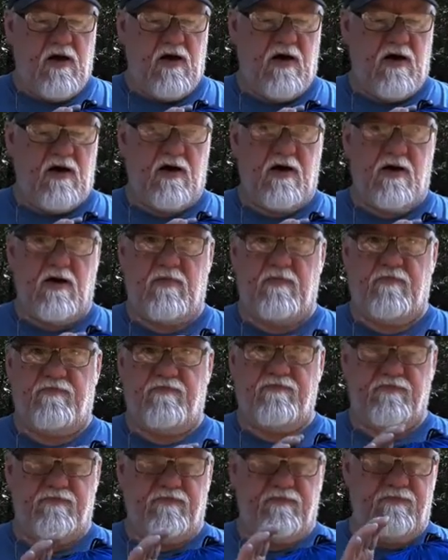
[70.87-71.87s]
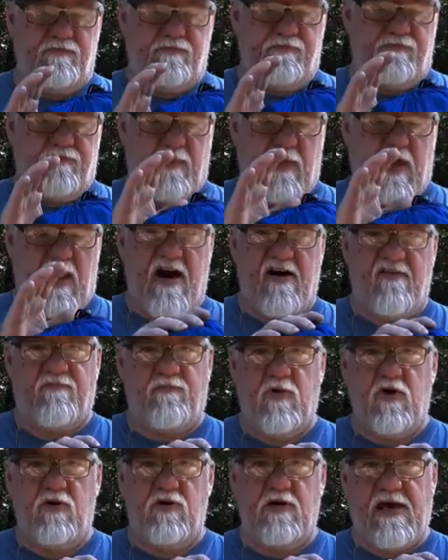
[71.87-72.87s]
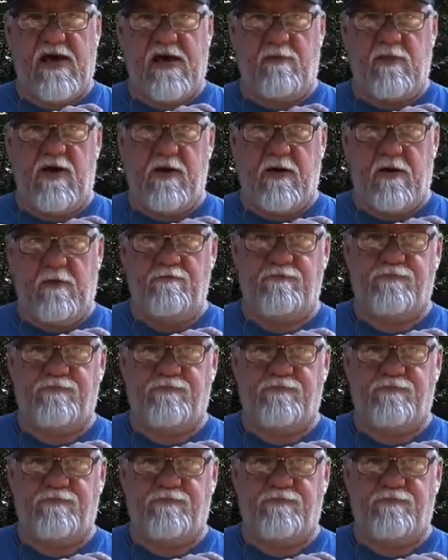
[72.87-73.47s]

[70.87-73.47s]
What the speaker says: Halfmoon Hammock.